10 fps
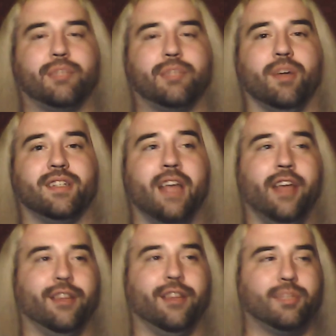was
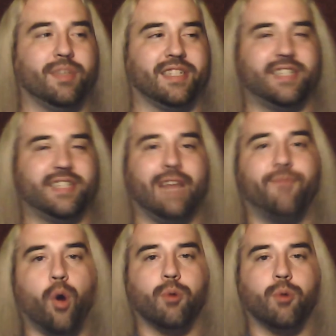a step
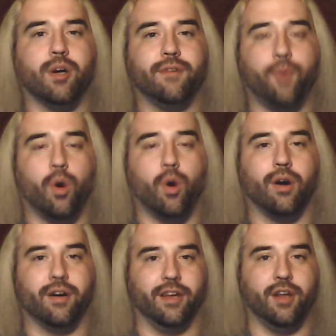forward
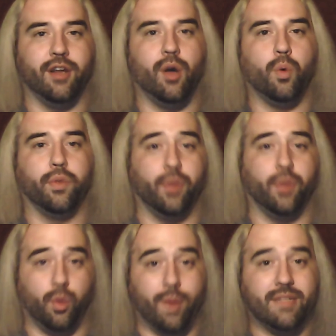for
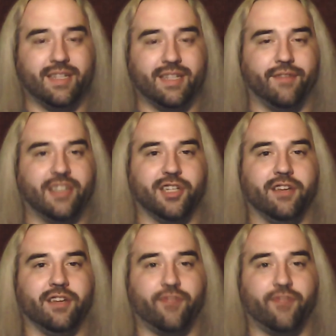the women's division,